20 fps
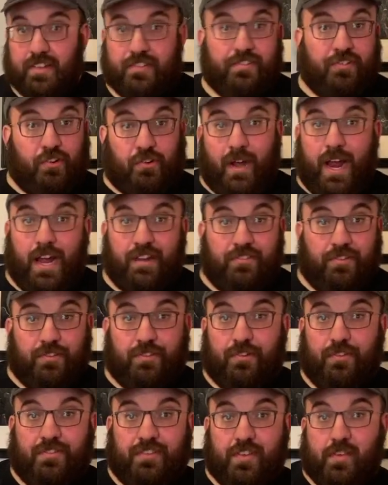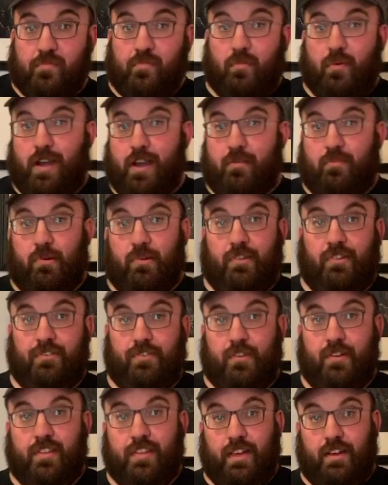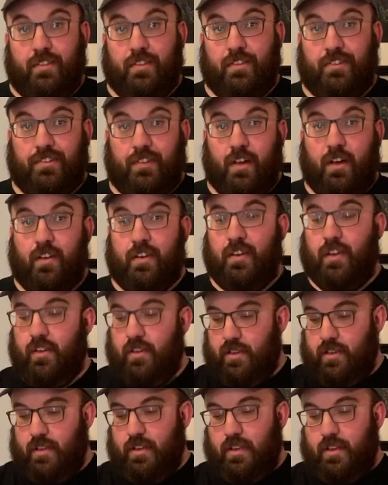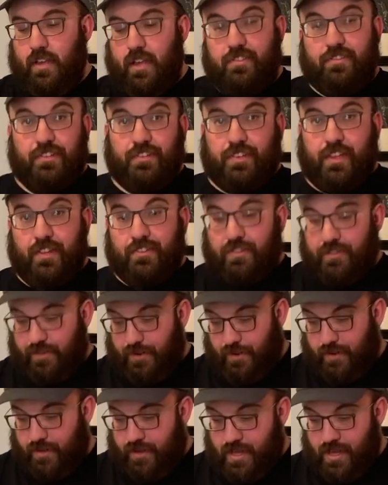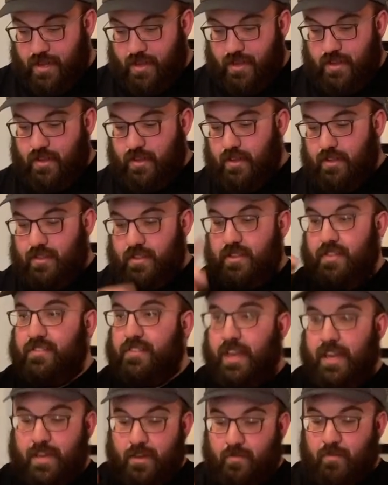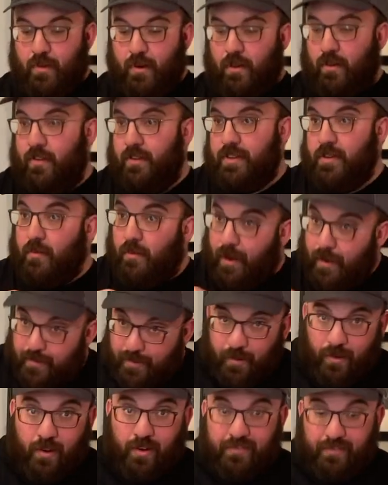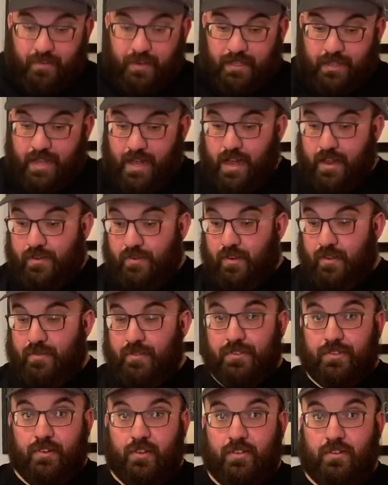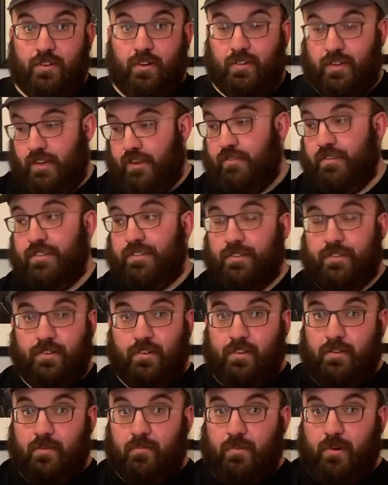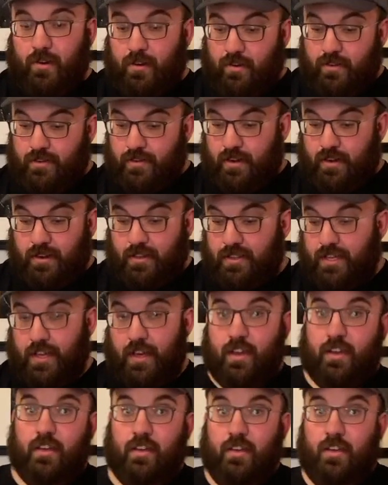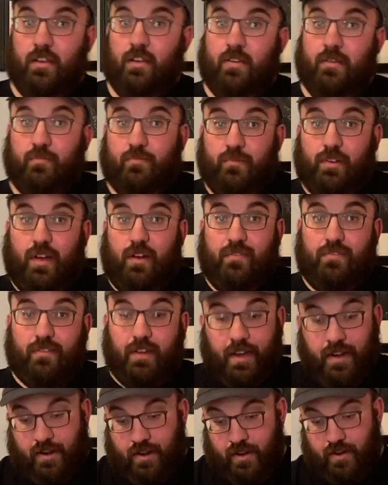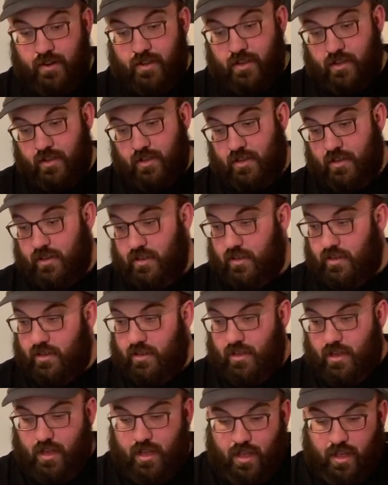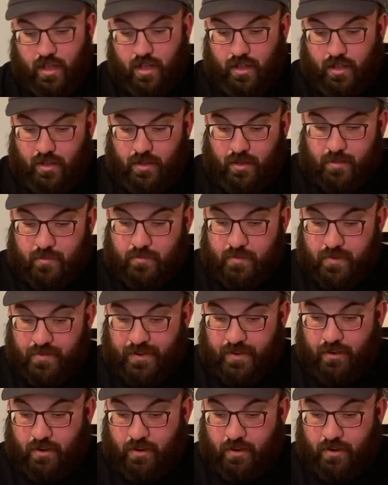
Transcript: any scratches or deep wear marks or anything on this gun. It just gets dirty. Then you take your paw and you wipe it off like that, and all of a sudden all the grease is on your paw and not on the gun. Go figure. Moving